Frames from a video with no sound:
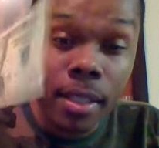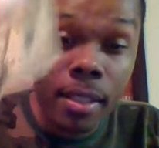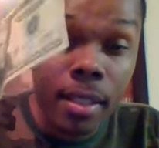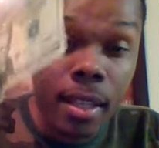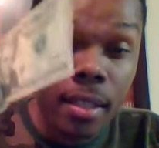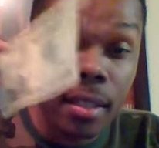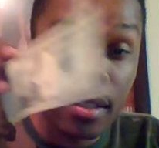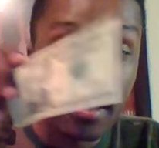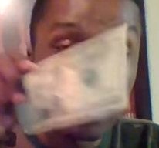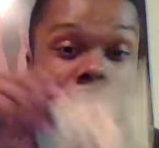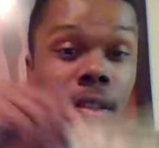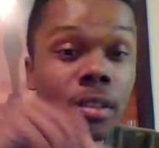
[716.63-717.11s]

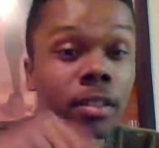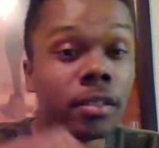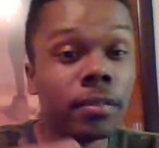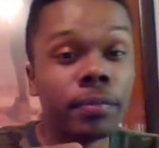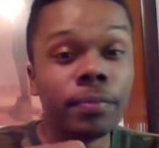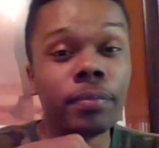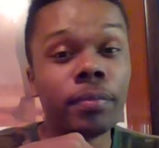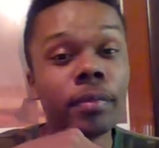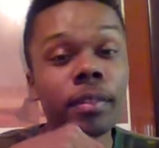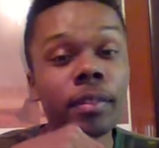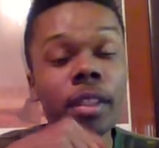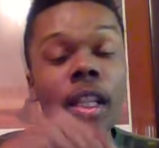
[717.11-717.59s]
says so.
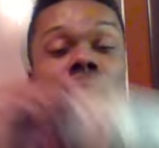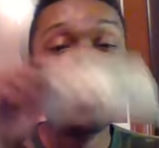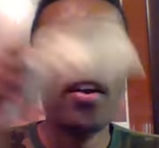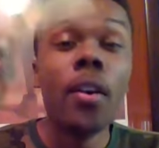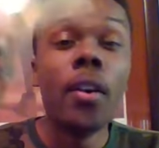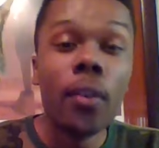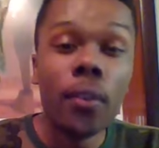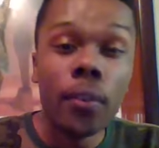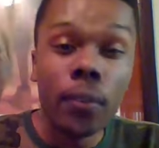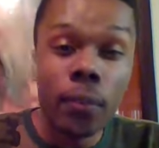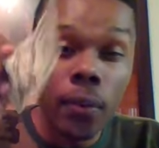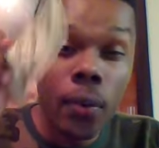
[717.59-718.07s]

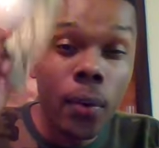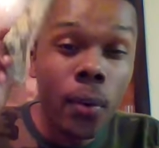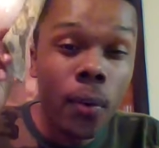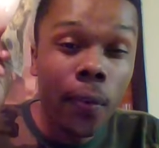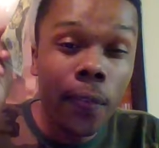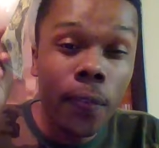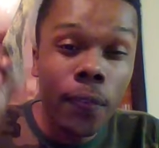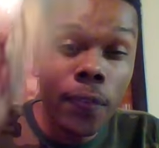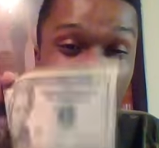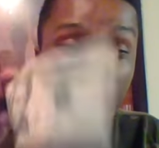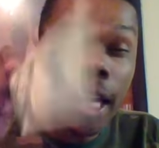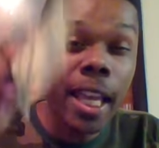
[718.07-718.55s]
Full
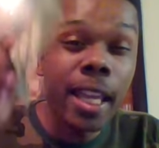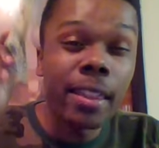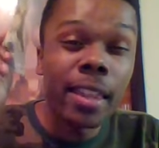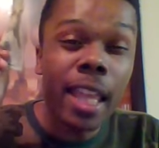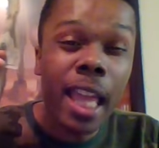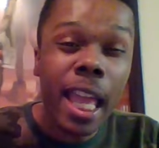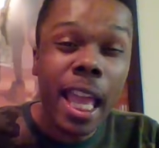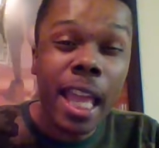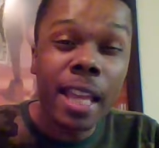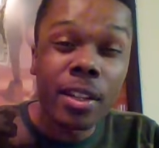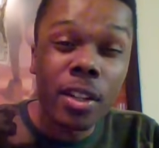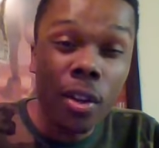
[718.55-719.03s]
faith
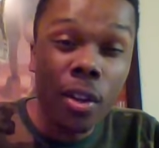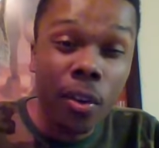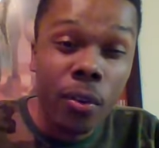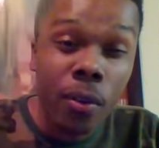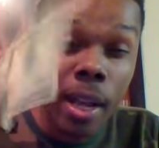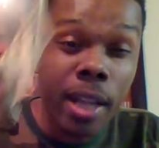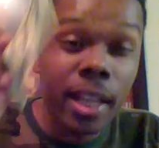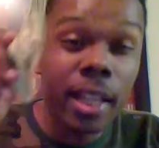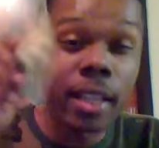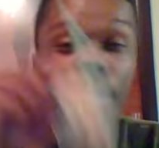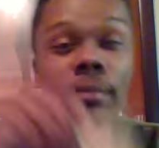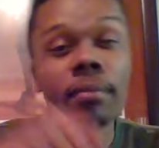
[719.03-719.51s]
and
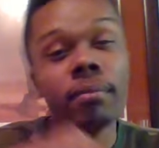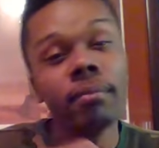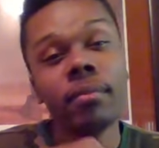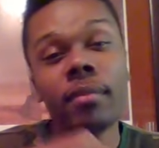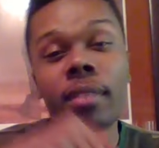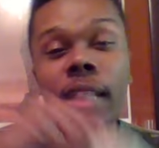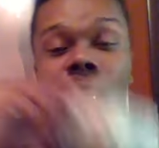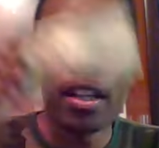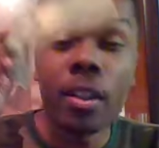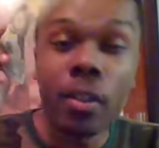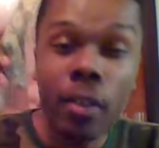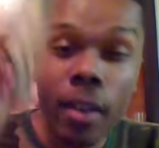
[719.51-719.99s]
credit.
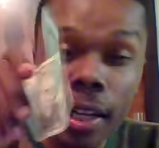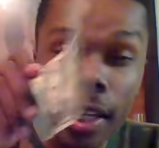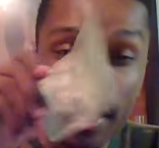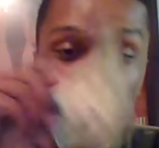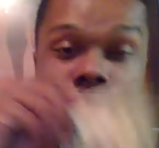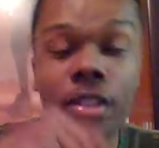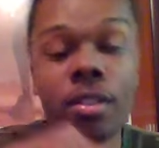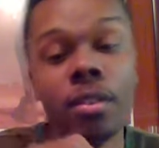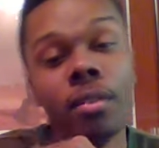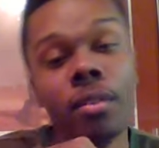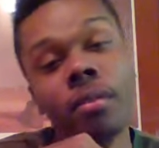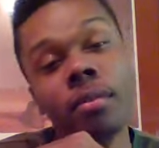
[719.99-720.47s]
They
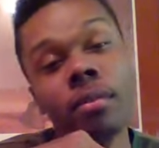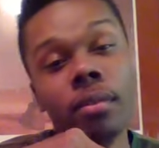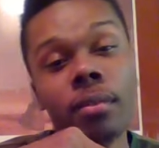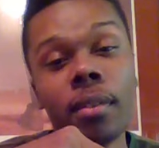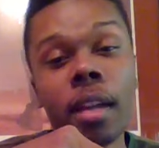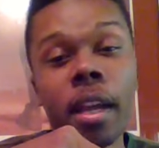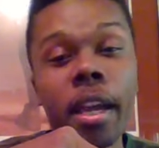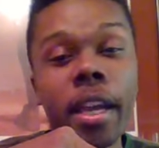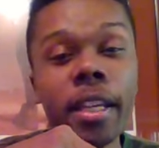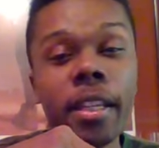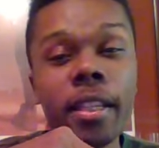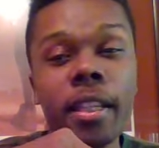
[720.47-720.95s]
credit you,
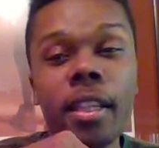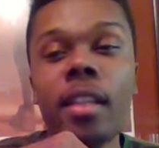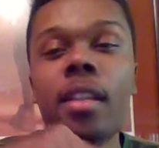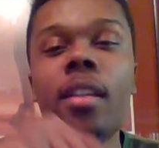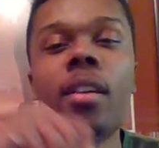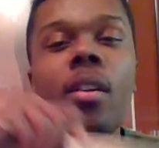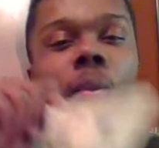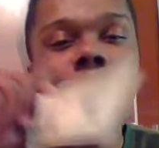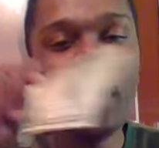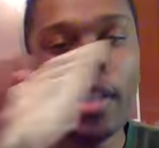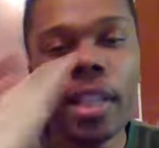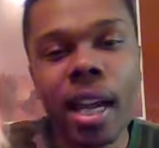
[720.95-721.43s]
right?
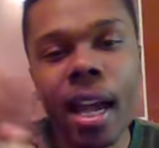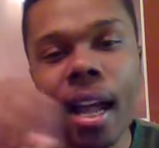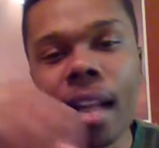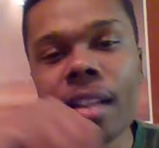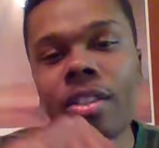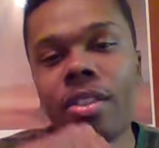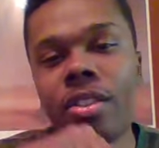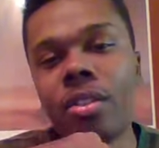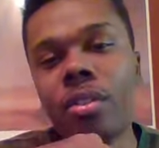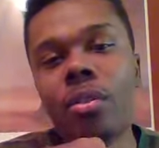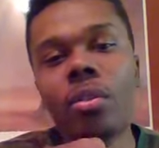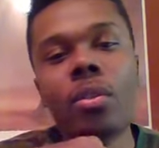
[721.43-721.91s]
We
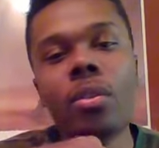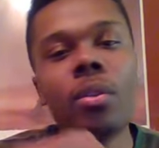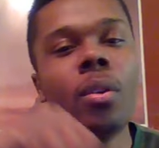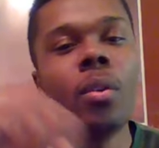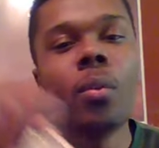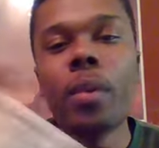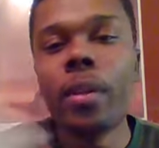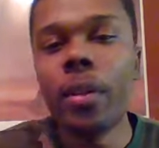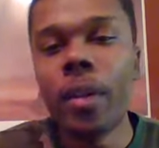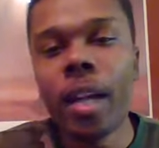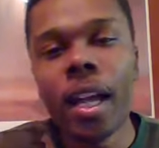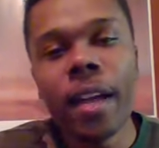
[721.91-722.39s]
got you.
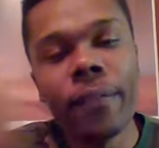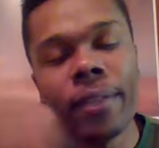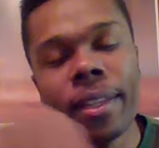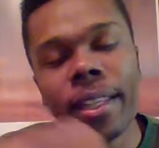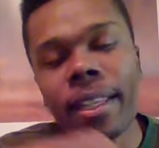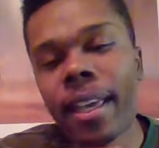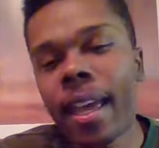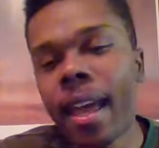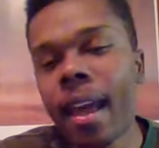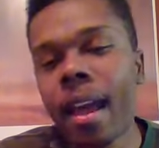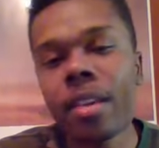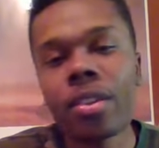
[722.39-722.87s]
We don't have any
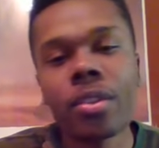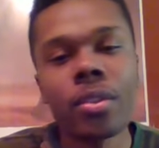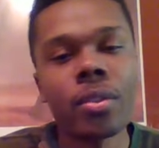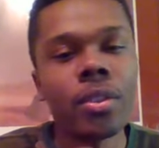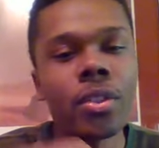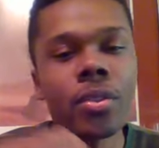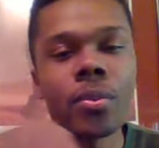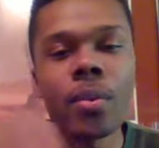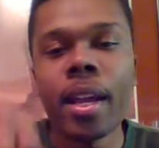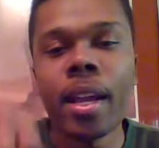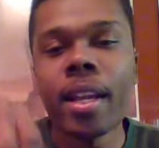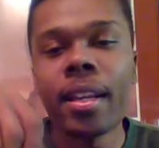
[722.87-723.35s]
cash on
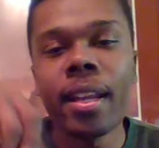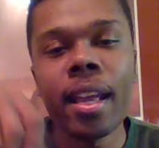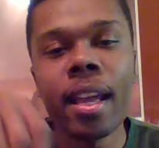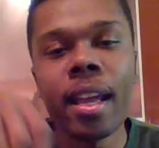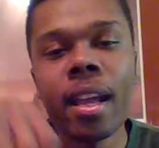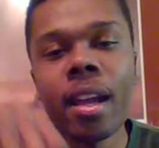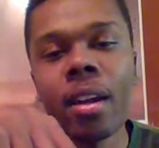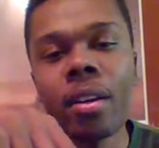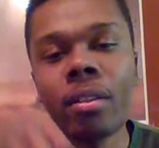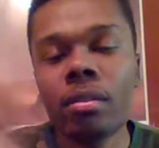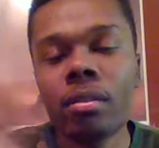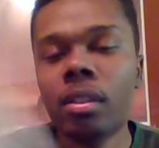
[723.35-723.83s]
this right
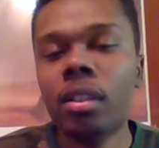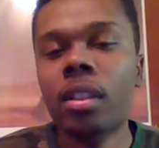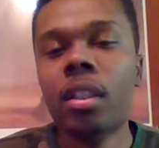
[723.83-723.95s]
now,